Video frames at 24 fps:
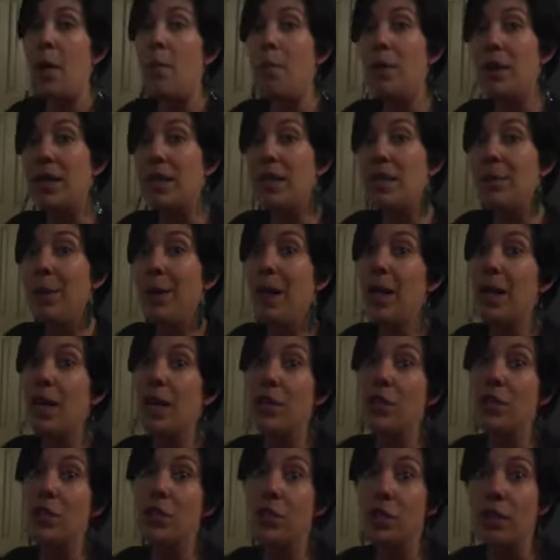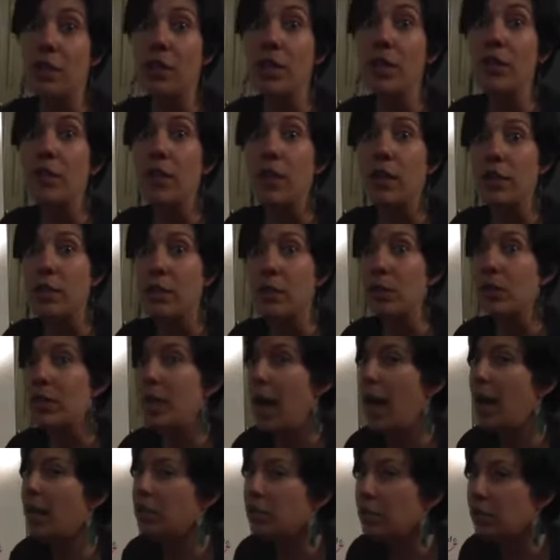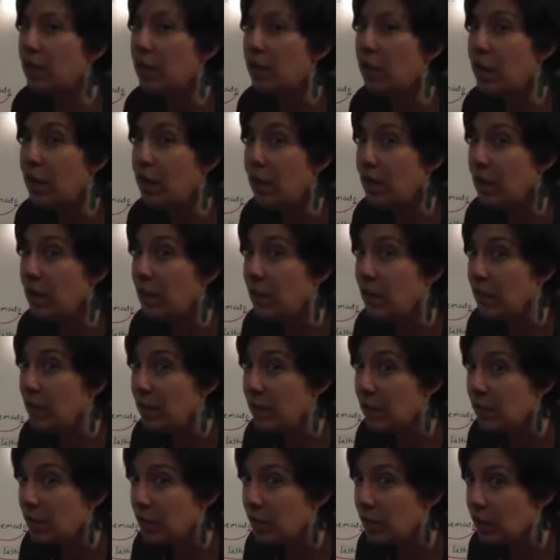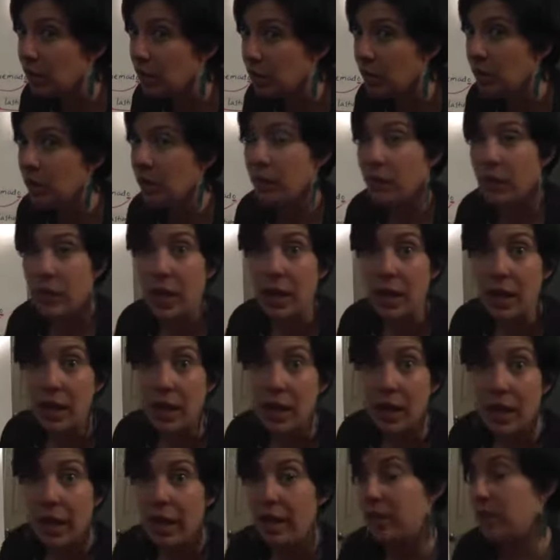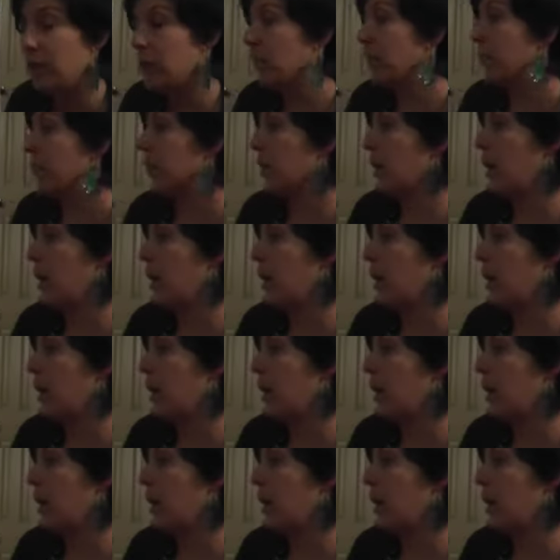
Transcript: But in Spanish, they're different. So it's actually easier than English.